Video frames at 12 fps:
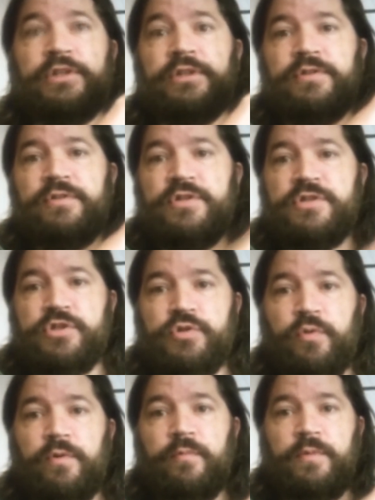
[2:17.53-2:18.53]
which is just
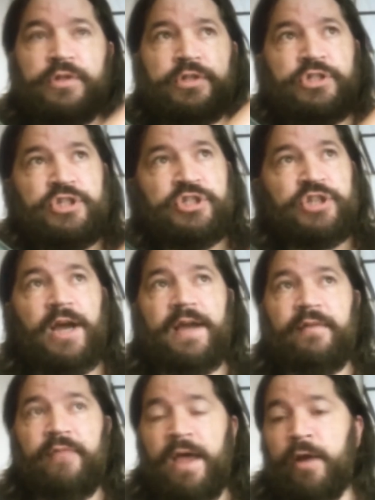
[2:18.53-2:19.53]
shy
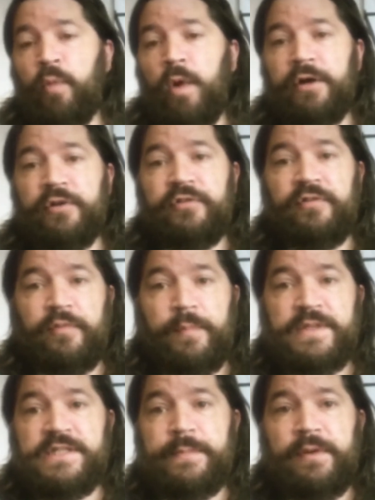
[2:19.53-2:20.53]
of the headwaters of the
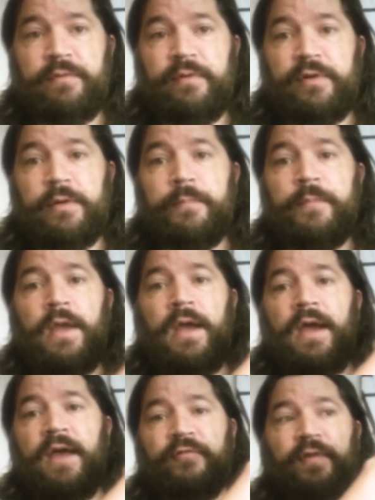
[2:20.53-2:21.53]
Mississippi River,
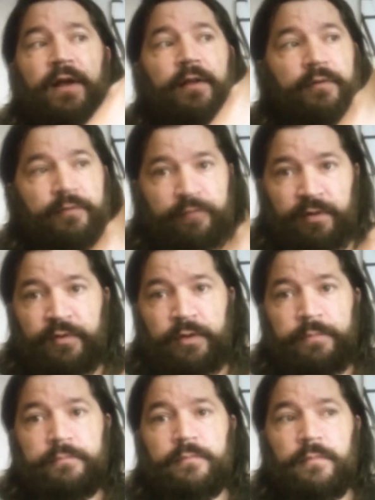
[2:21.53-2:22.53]
and follow the
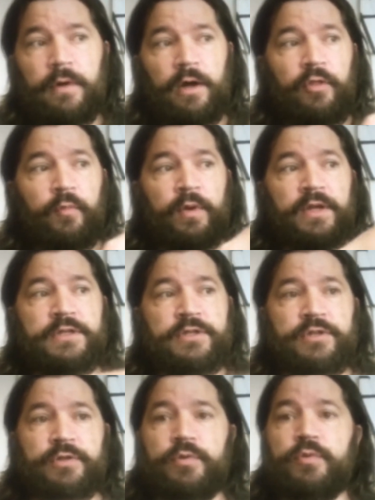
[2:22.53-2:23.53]
river all the way
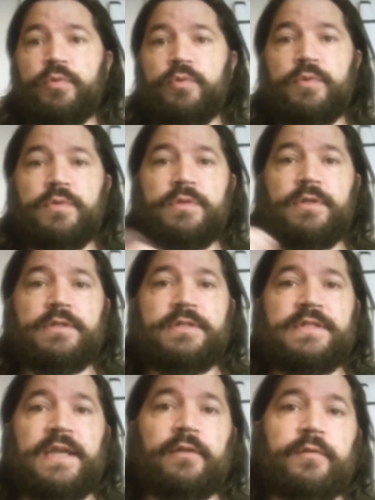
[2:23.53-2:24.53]
to
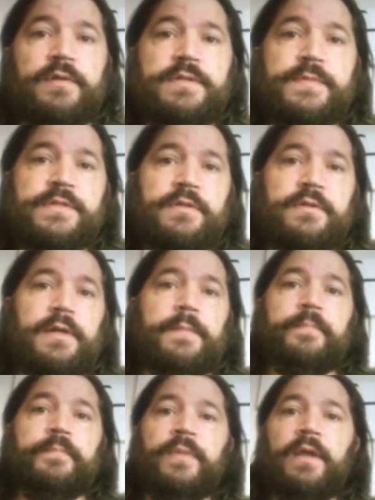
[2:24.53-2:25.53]
St. Louis, Missouri.